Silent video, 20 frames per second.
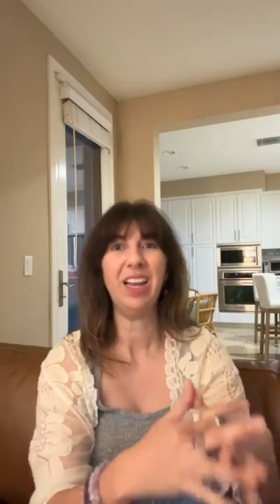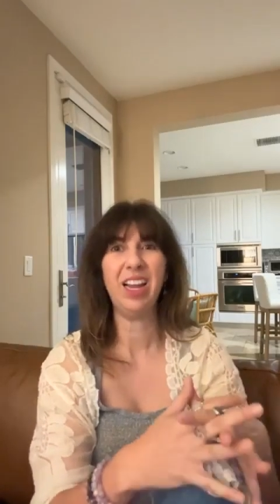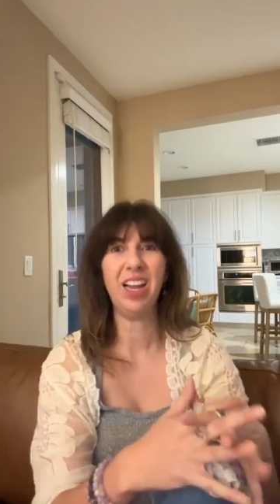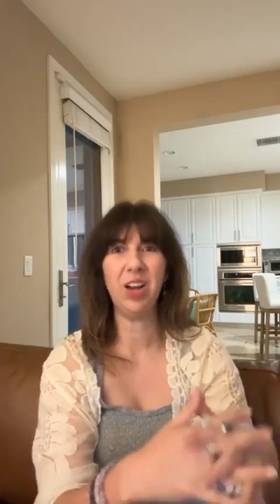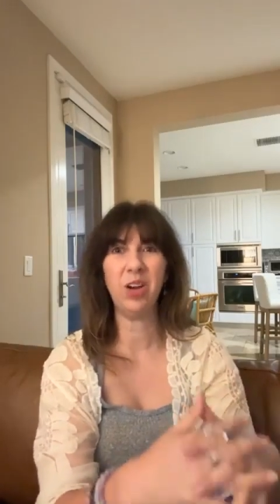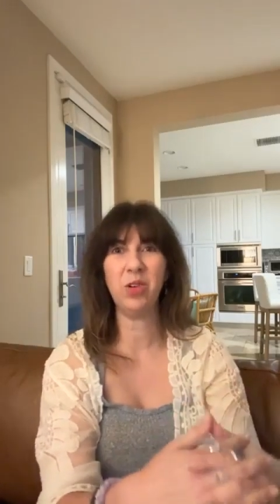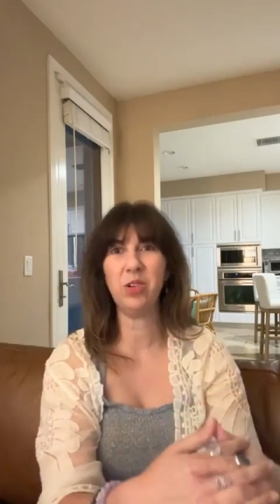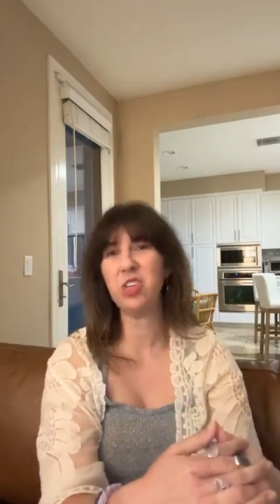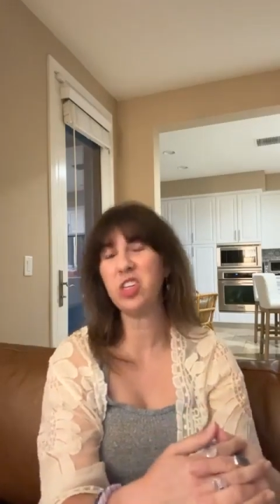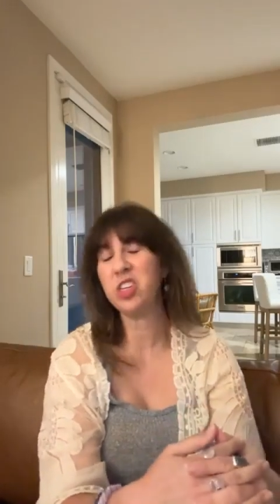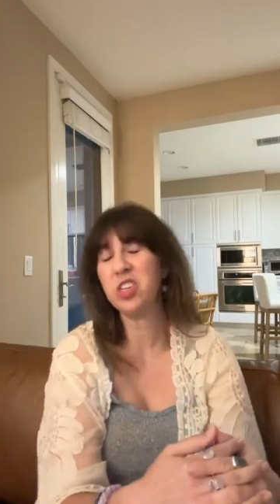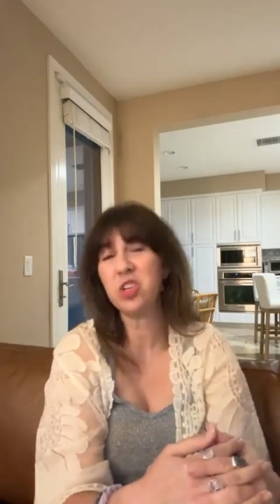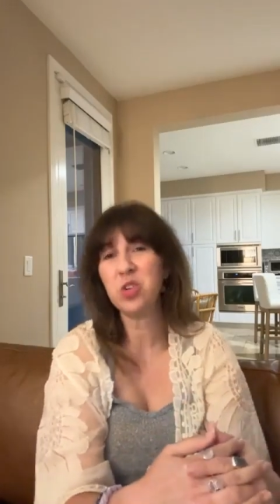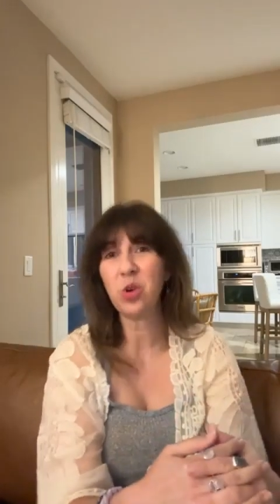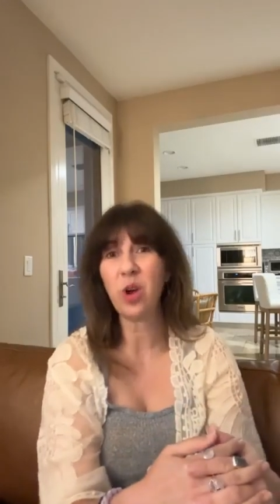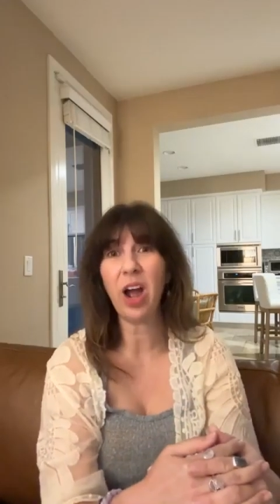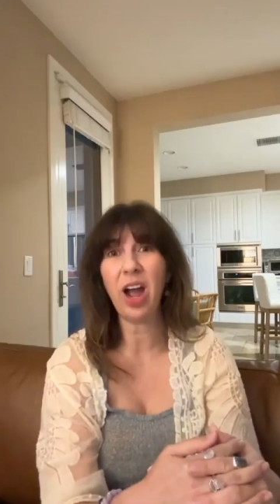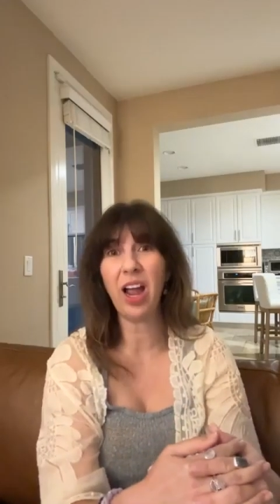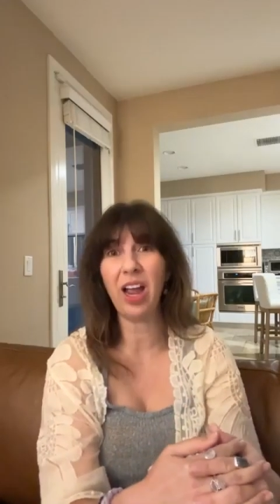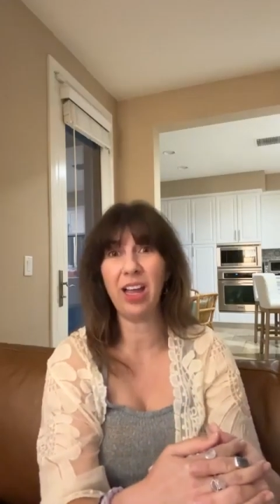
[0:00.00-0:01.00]
You know, just
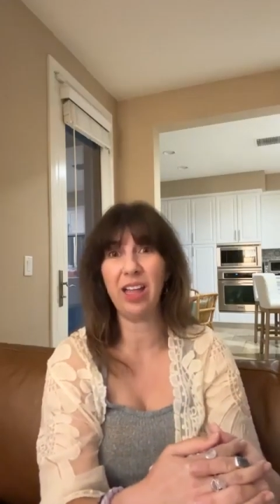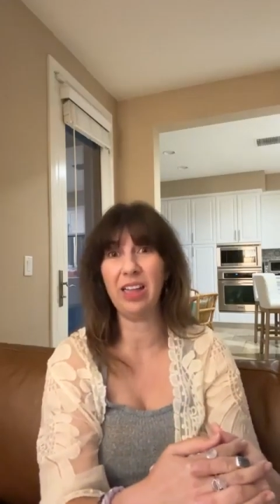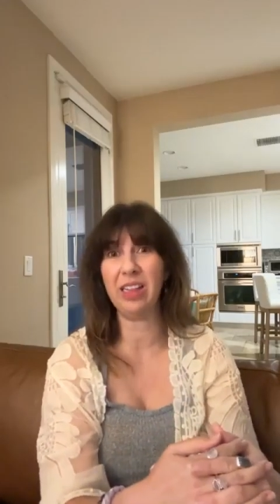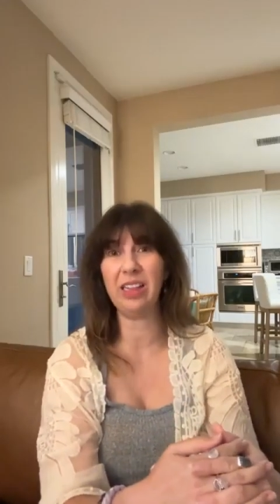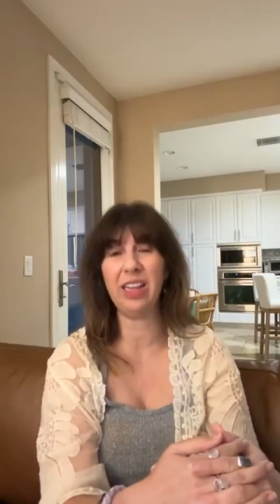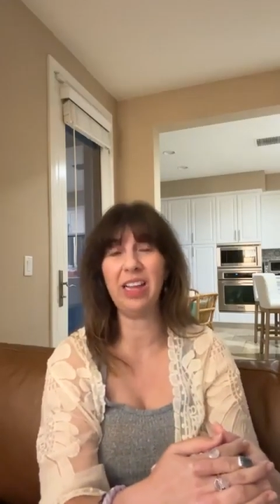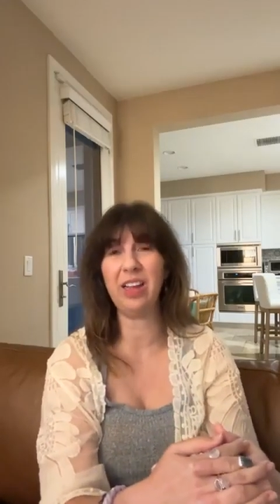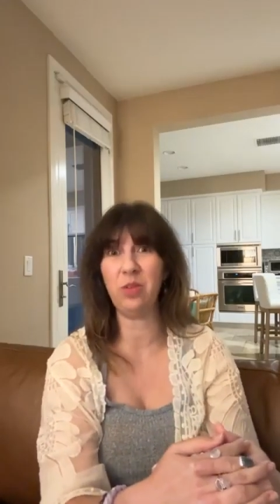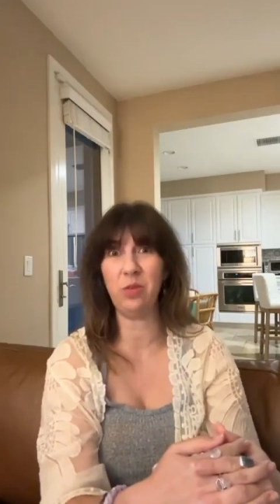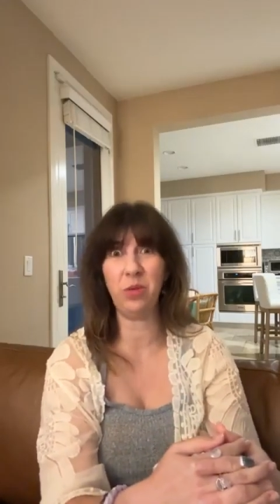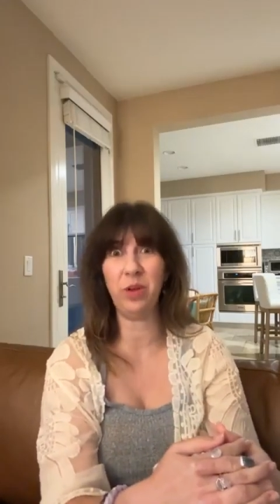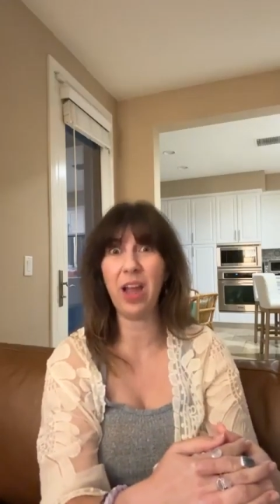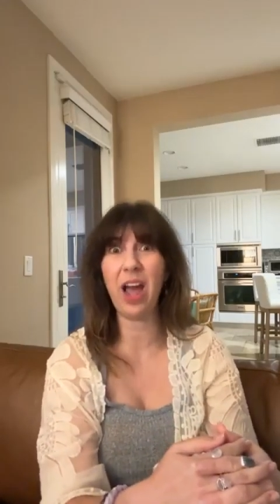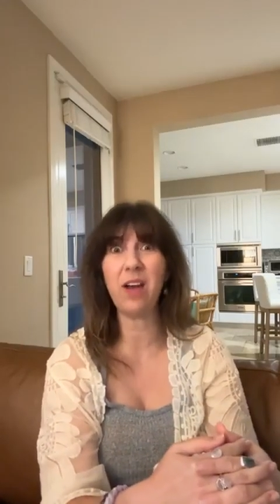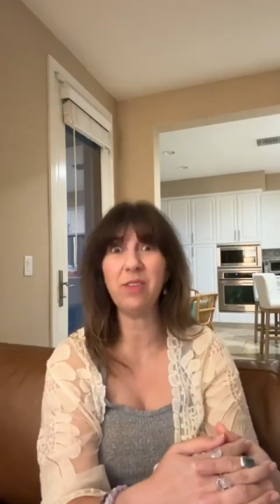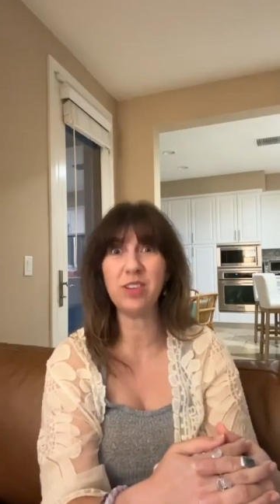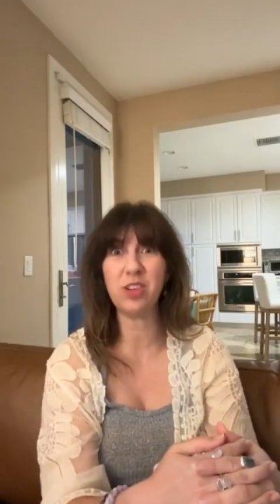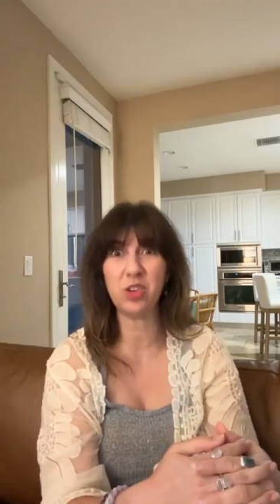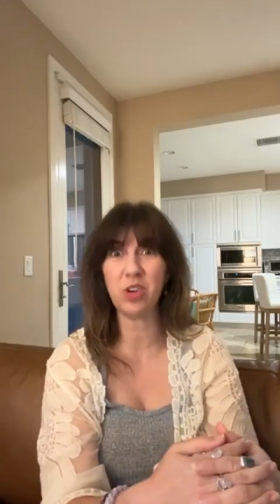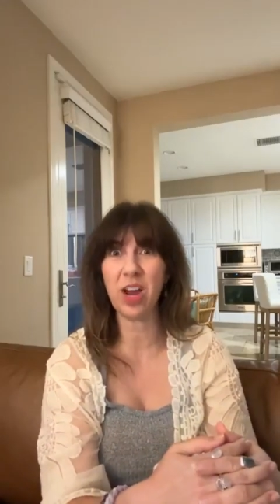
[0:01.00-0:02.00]
try. Like, we
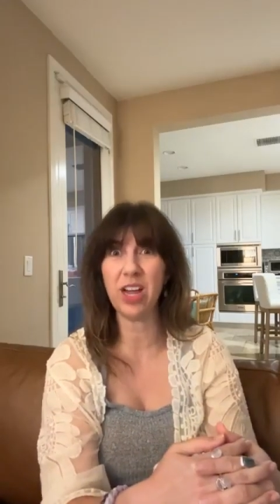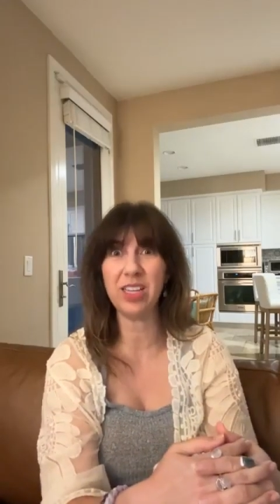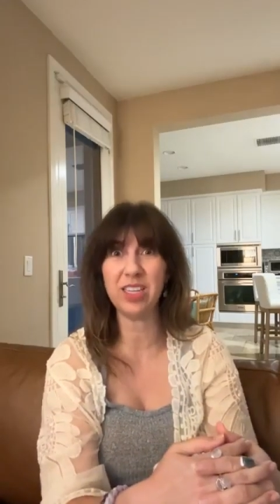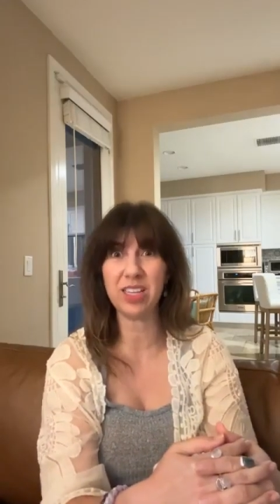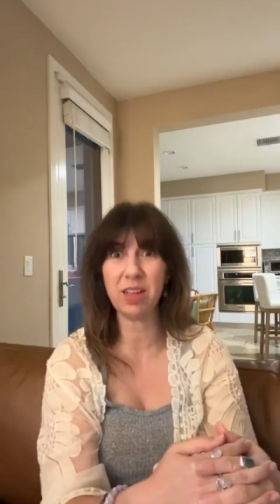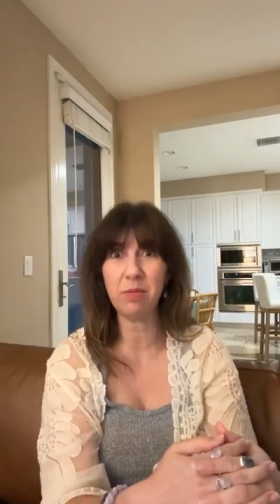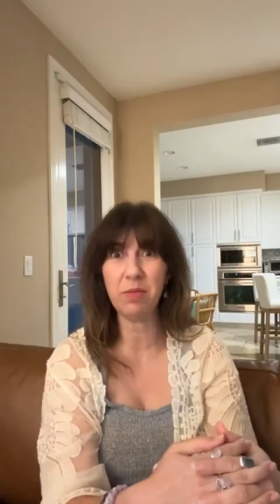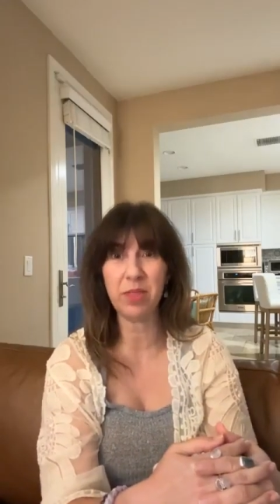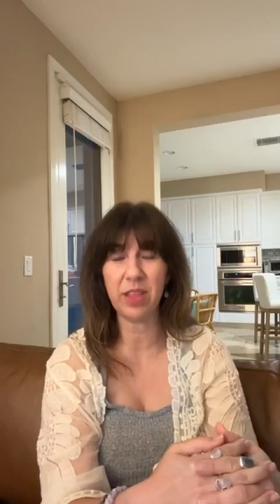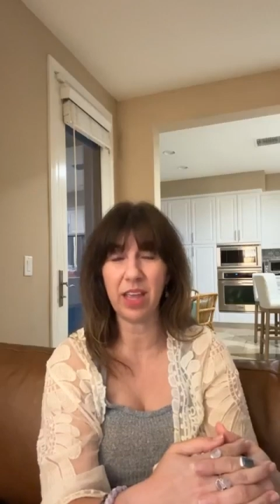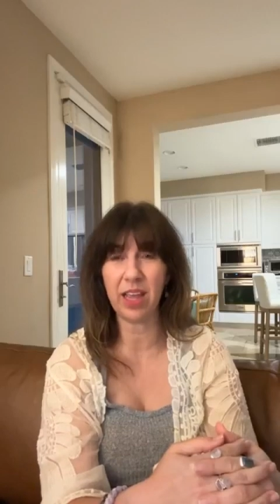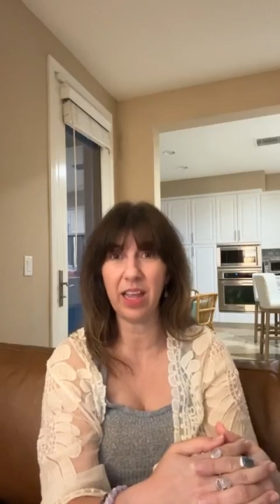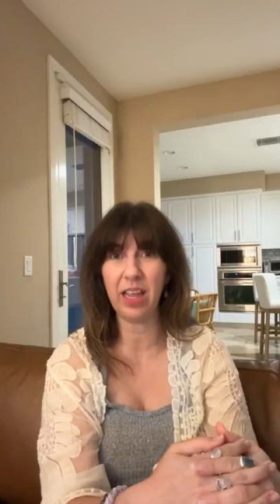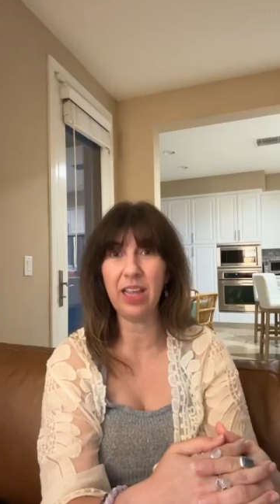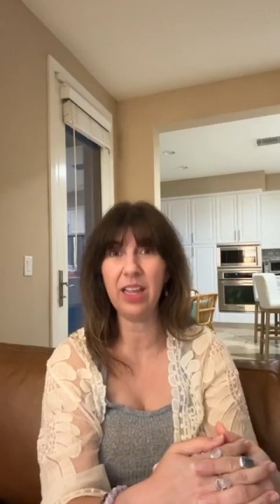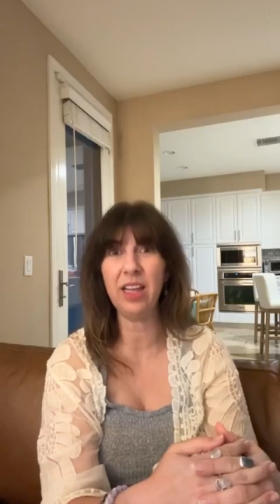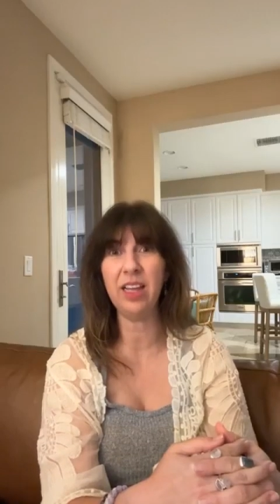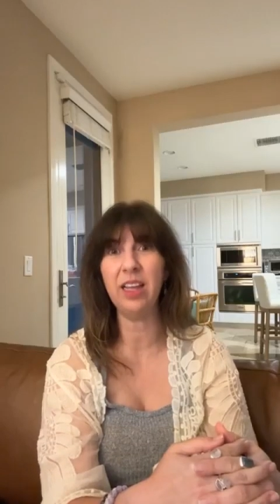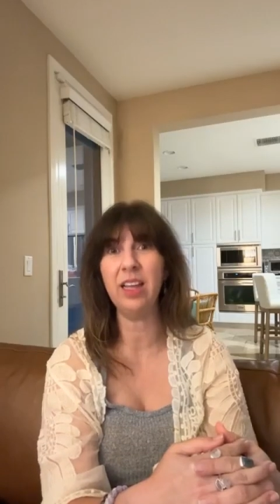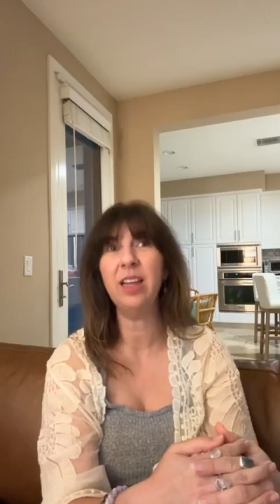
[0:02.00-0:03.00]
have to try
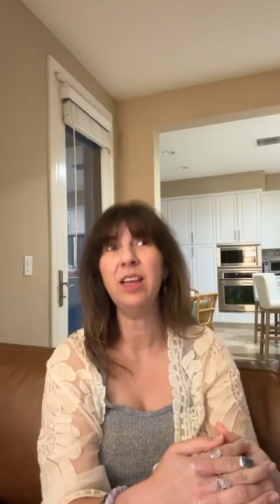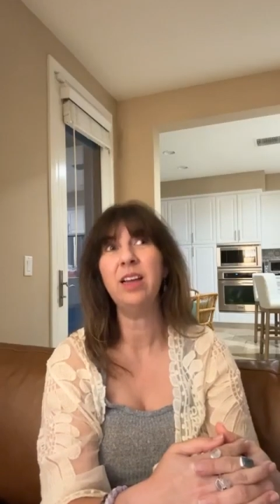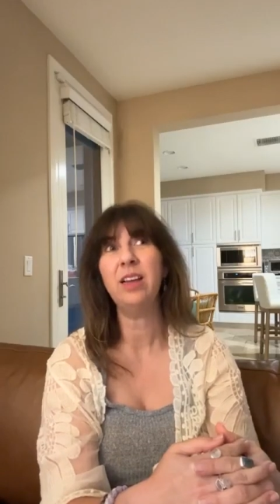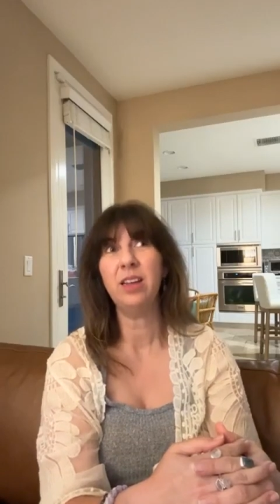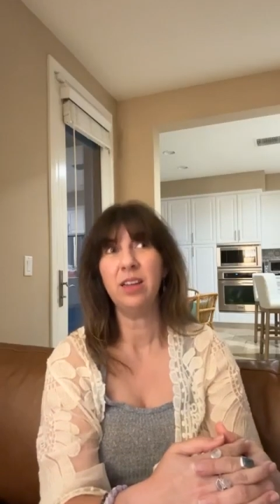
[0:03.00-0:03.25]
something.